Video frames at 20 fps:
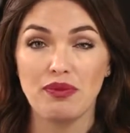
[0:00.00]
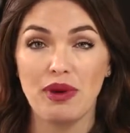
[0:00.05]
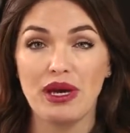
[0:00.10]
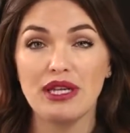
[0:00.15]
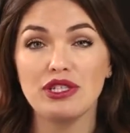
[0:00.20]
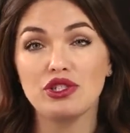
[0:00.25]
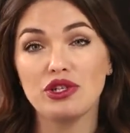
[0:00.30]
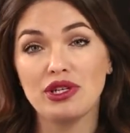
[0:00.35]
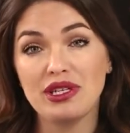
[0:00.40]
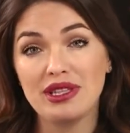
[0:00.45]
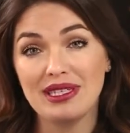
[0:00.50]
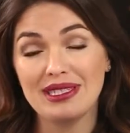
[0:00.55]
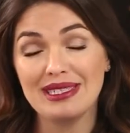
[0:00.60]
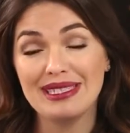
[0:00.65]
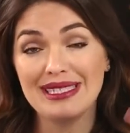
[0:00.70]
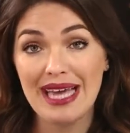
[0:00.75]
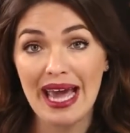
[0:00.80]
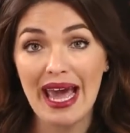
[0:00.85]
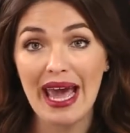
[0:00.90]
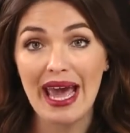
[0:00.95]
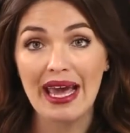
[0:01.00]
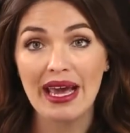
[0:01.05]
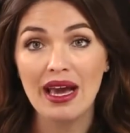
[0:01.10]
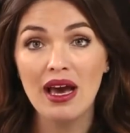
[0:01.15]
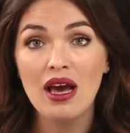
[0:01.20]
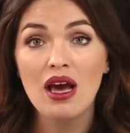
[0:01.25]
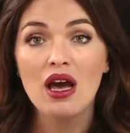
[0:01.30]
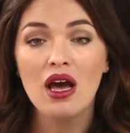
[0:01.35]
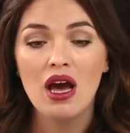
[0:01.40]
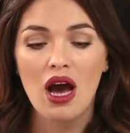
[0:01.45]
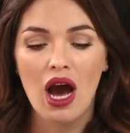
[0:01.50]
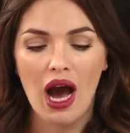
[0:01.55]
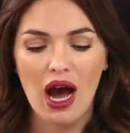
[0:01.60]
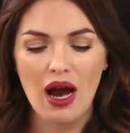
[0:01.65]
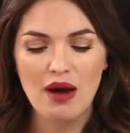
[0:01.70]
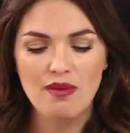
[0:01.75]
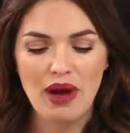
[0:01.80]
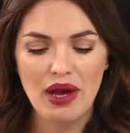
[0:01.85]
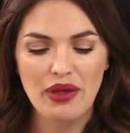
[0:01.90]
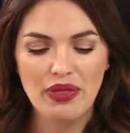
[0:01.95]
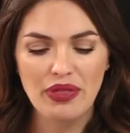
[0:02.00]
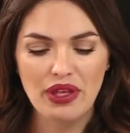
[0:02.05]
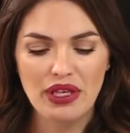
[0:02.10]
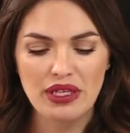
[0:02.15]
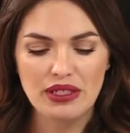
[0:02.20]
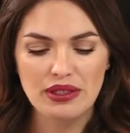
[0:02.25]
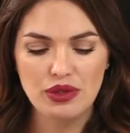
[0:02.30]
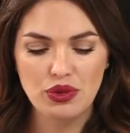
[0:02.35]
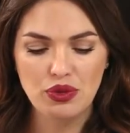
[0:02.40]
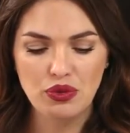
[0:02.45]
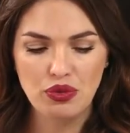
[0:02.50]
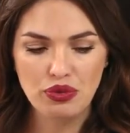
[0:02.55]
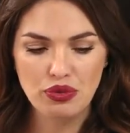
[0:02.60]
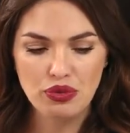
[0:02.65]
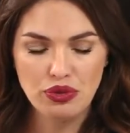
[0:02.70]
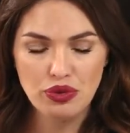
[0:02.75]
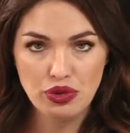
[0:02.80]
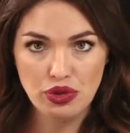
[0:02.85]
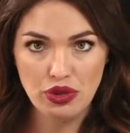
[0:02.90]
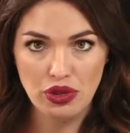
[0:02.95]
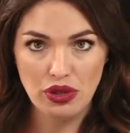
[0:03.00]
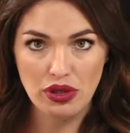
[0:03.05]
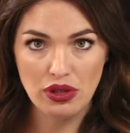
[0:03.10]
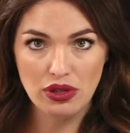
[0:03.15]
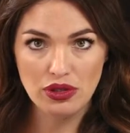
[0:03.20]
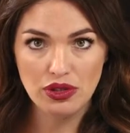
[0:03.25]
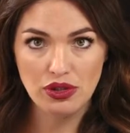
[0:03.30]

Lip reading: But during the day, I think it's crucial